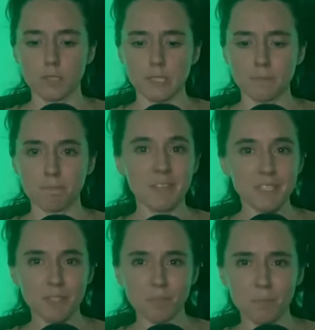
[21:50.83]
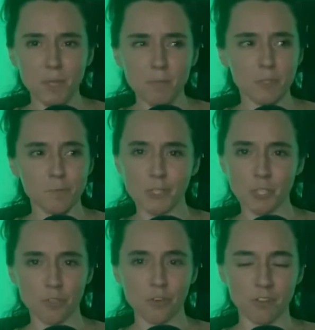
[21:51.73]
meet different people,
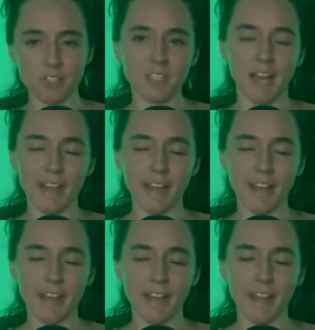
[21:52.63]
especially in New York City.